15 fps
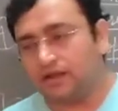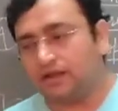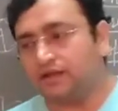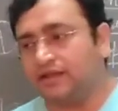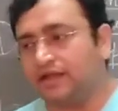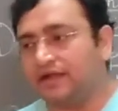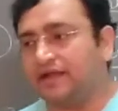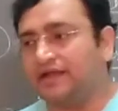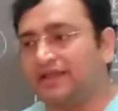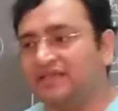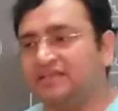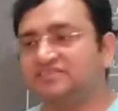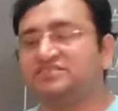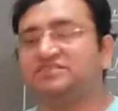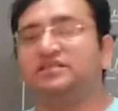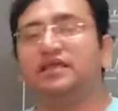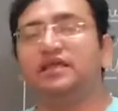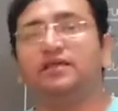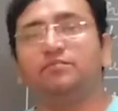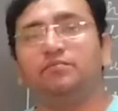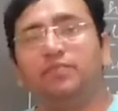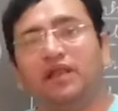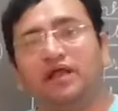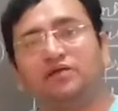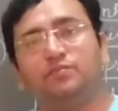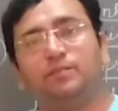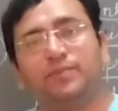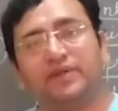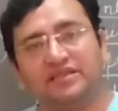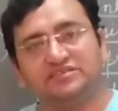decrease the blood
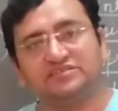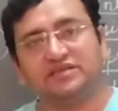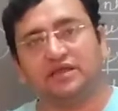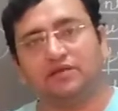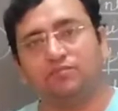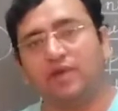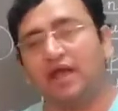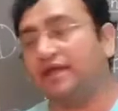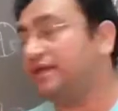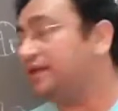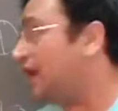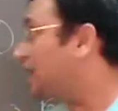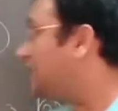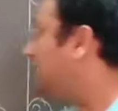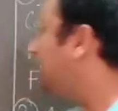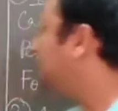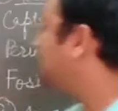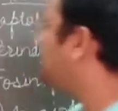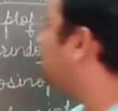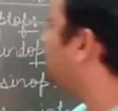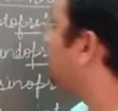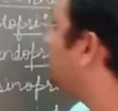pressure by dilating